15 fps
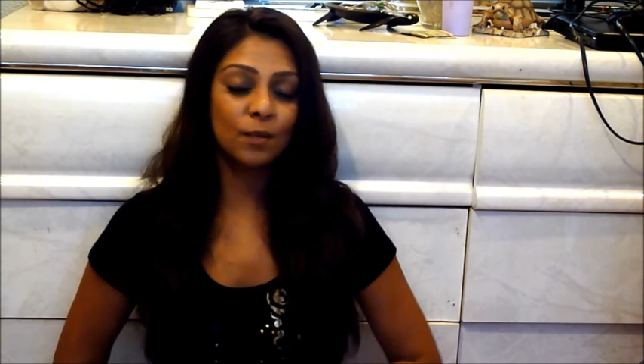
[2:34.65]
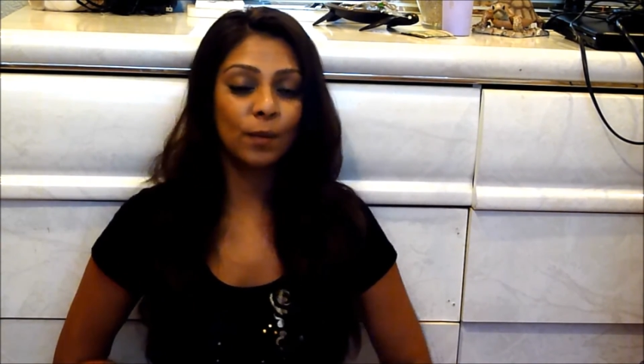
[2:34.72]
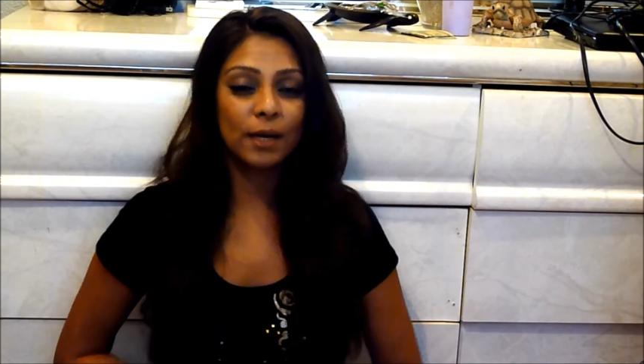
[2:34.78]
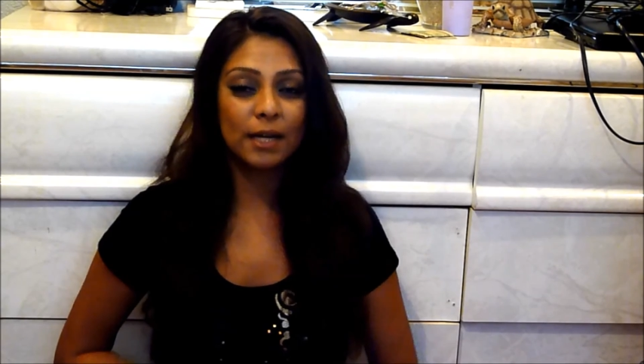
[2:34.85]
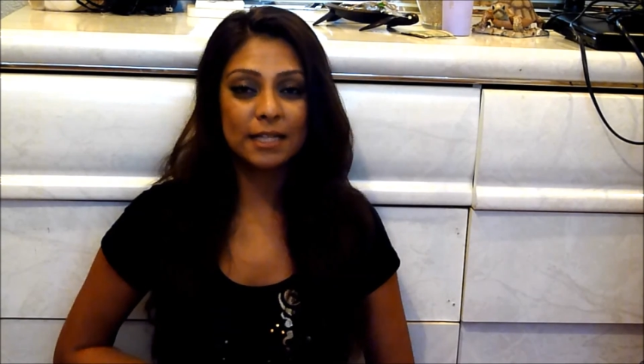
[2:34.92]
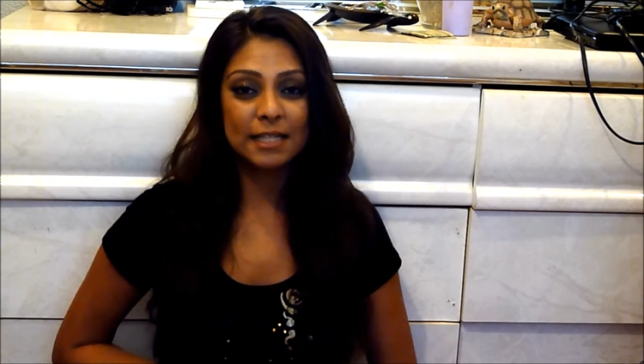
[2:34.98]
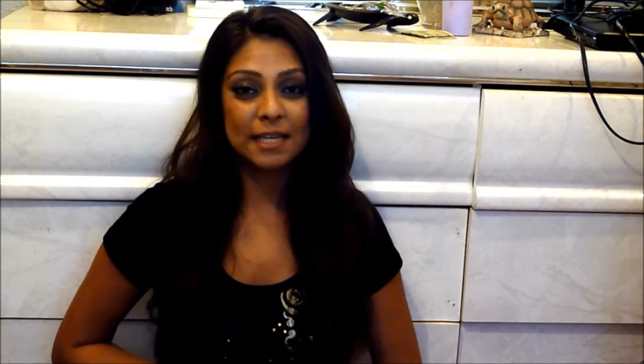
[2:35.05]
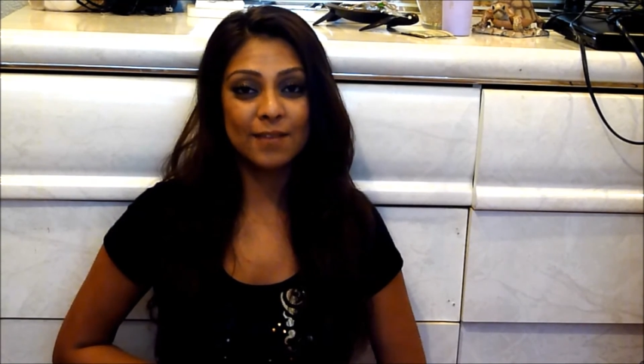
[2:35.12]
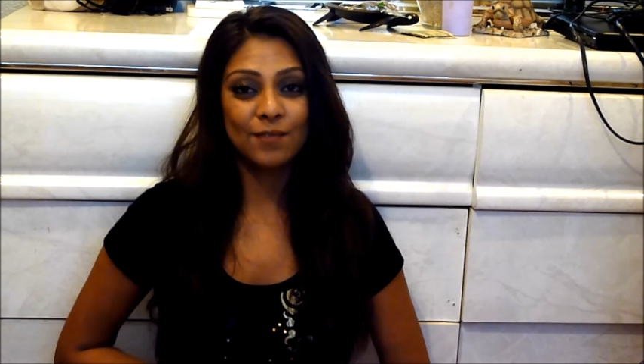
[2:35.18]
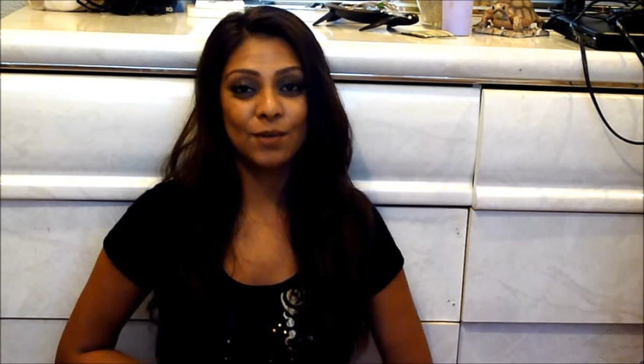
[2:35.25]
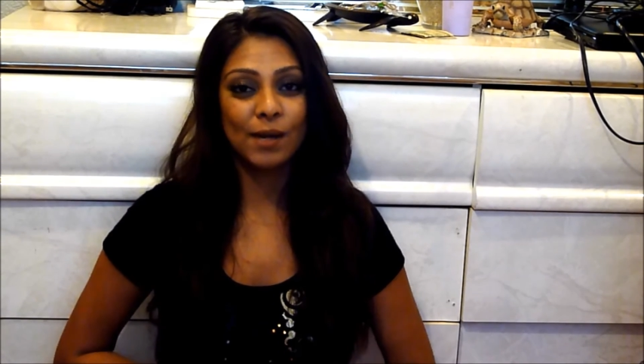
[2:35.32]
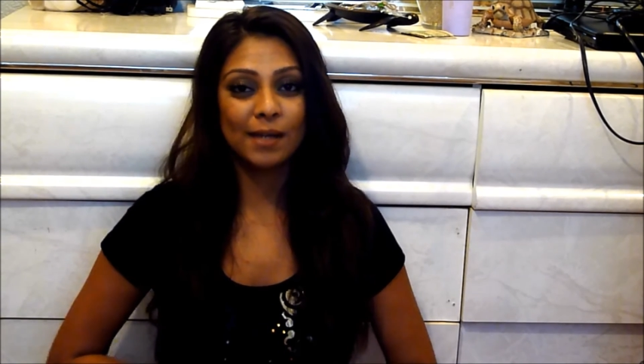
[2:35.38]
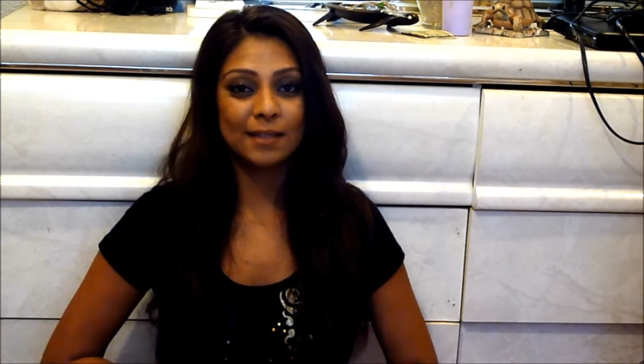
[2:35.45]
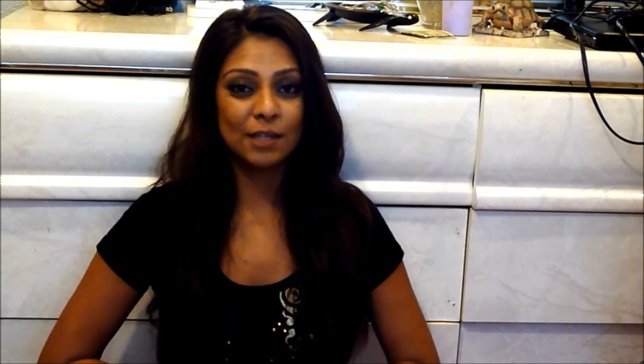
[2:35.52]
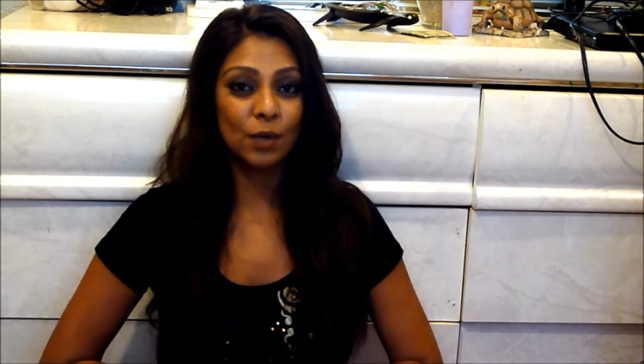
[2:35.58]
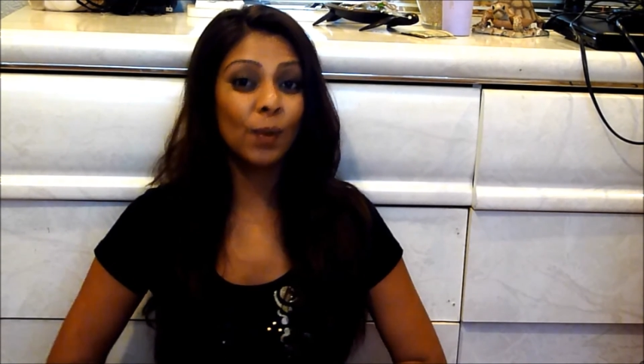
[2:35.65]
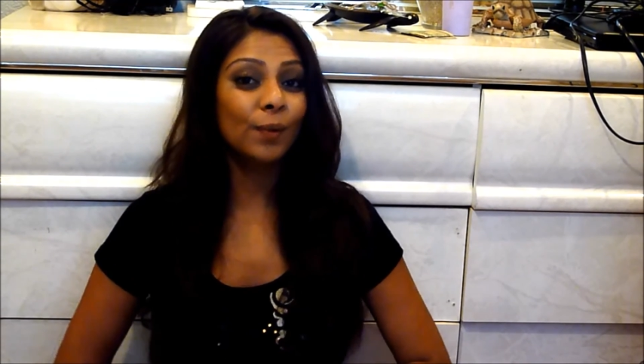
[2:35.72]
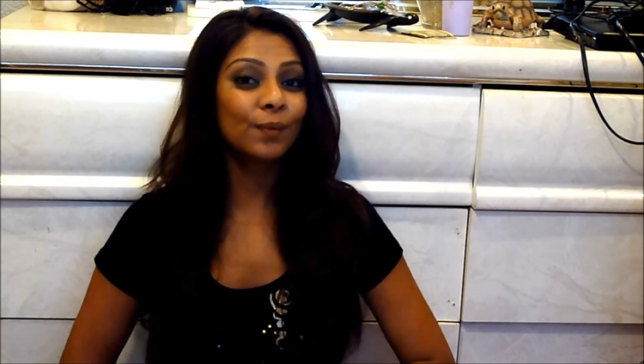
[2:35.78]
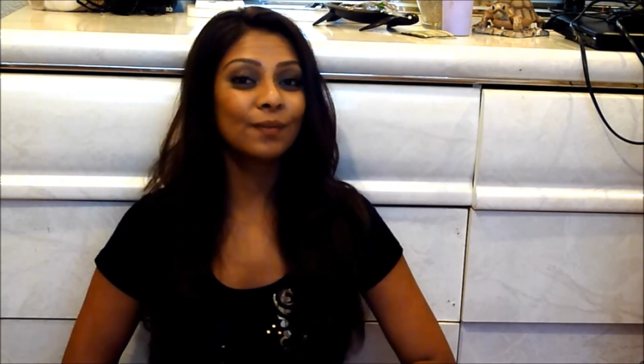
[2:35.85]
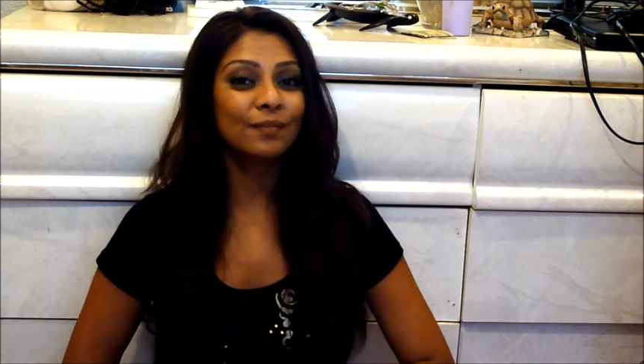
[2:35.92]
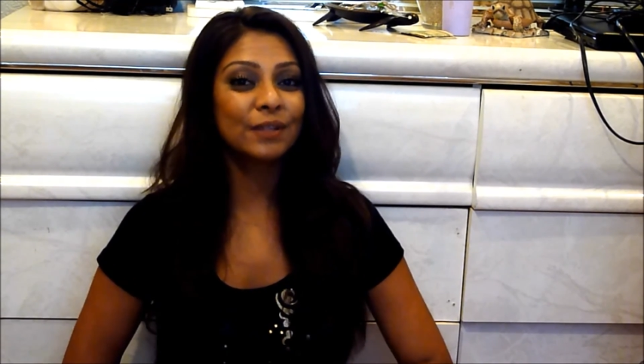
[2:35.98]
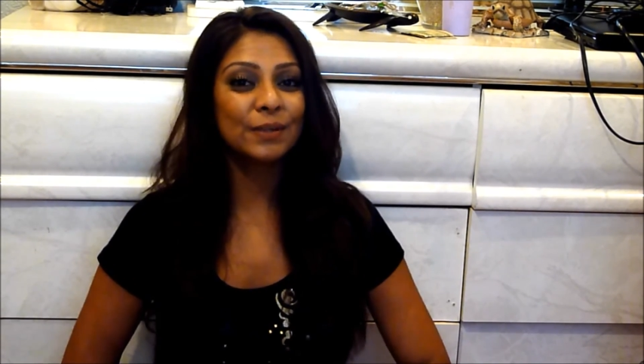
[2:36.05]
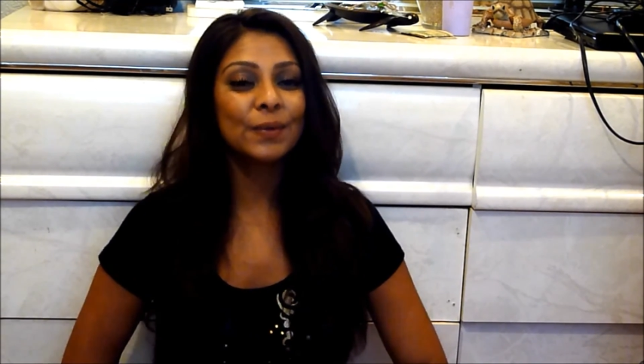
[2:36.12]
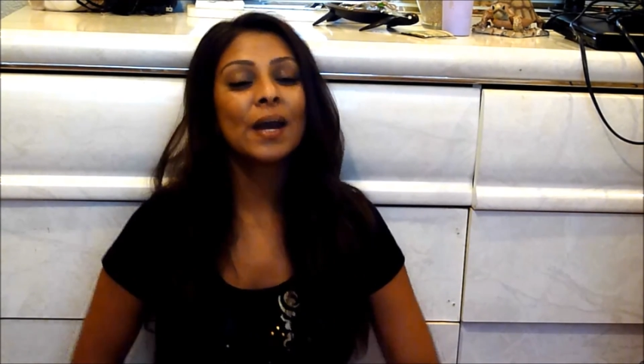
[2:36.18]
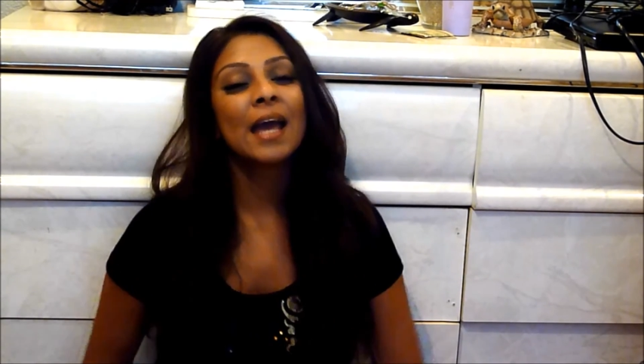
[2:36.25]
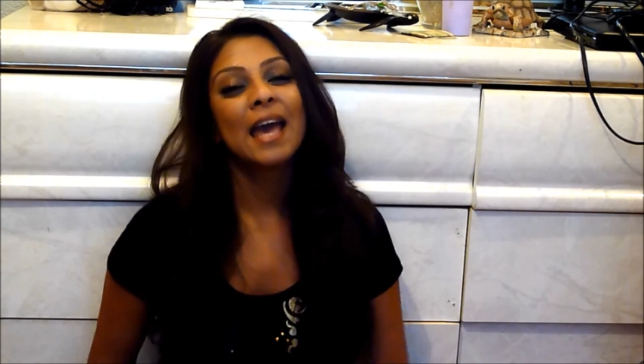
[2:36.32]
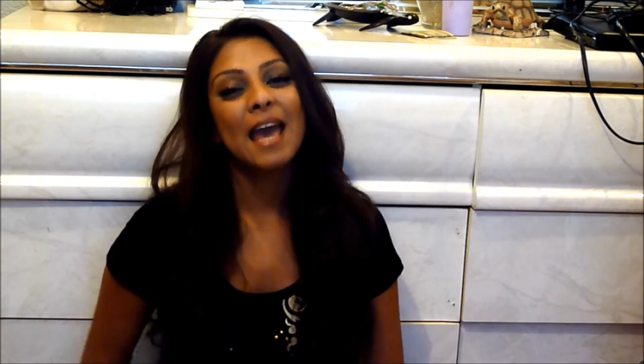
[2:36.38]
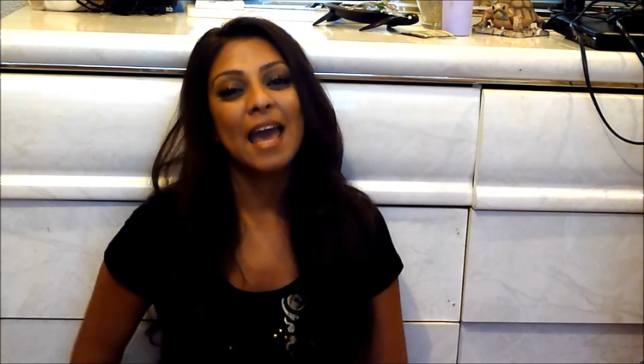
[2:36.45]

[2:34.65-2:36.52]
I wanted to give you guys a quick review,